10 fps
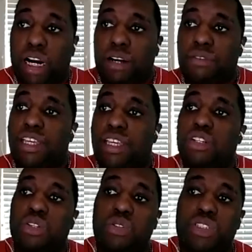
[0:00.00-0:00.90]
of
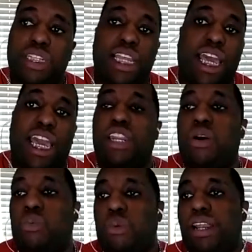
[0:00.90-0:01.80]
inclusion and
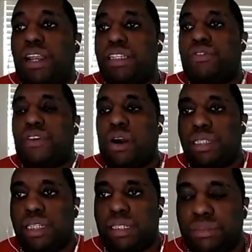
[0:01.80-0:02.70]
awareness for
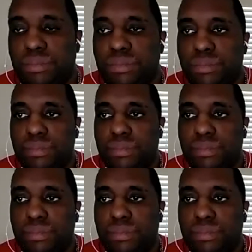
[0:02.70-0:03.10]
autism.